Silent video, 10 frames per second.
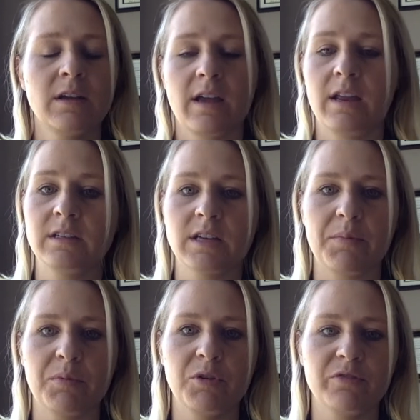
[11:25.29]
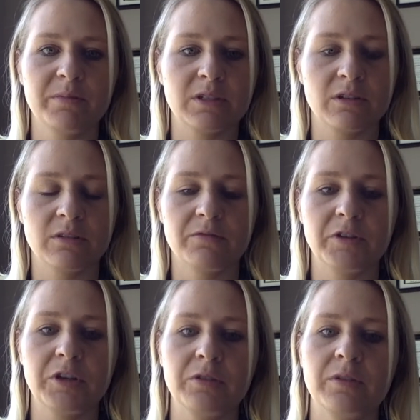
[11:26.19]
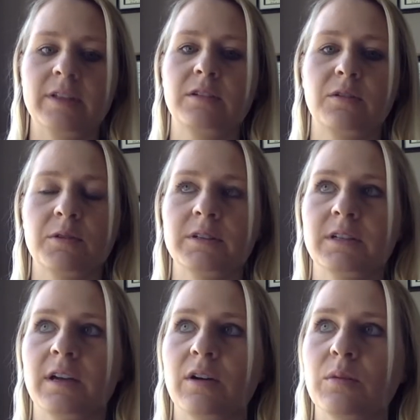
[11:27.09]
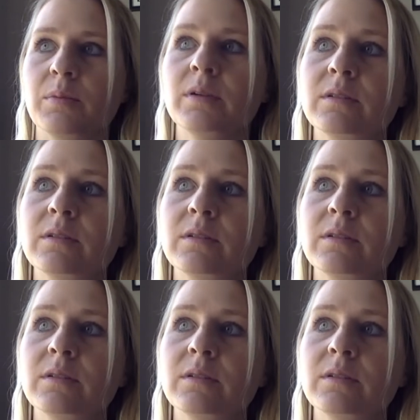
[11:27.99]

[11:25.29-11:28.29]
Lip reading: any type of movement's good for you. That's going to help